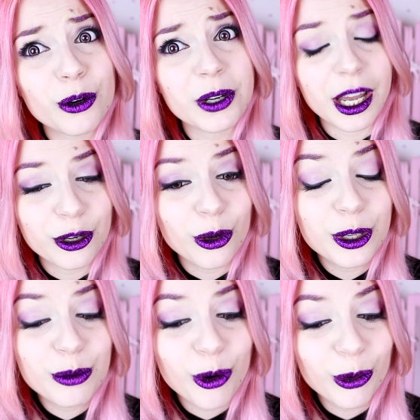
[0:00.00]
sorry, I know
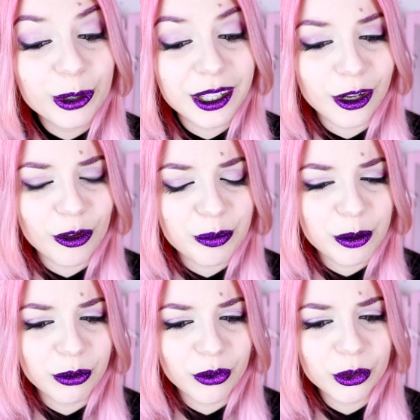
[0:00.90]
he won and a lot of
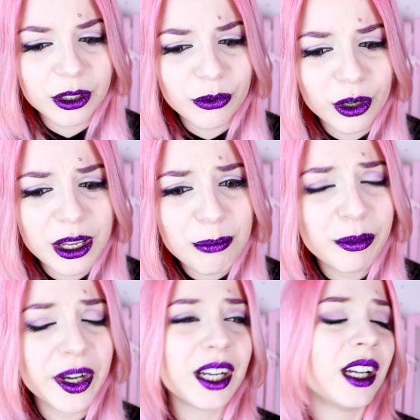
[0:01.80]
people voted for him,
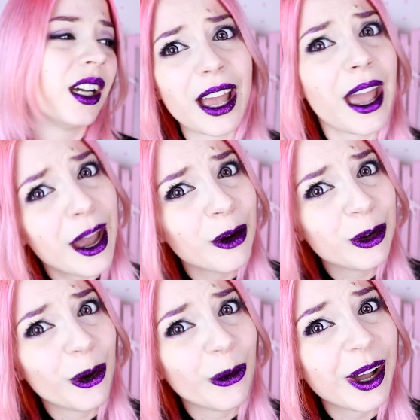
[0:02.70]
but hell
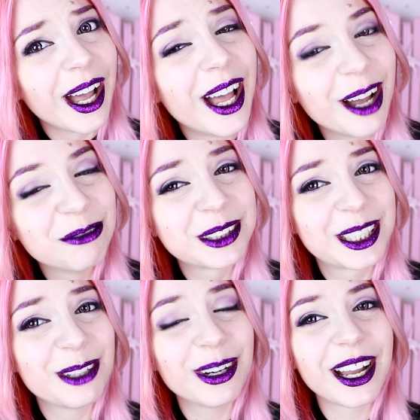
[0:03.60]
no, I'm
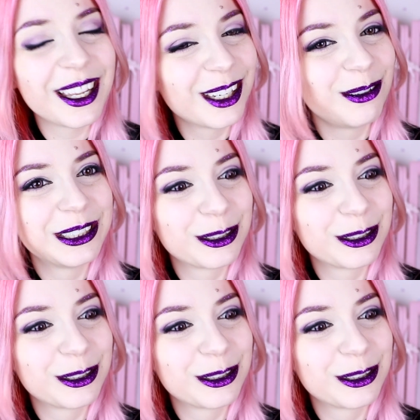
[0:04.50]
still a Hillary